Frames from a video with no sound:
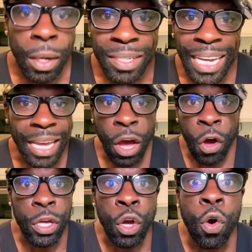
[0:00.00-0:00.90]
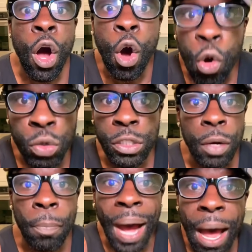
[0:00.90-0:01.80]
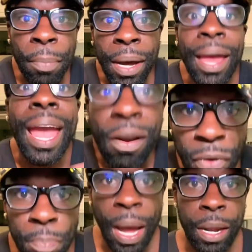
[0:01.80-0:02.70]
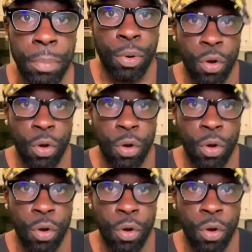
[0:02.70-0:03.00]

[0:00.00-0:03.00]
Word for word: Take all your holes, your mama, everybody, boy.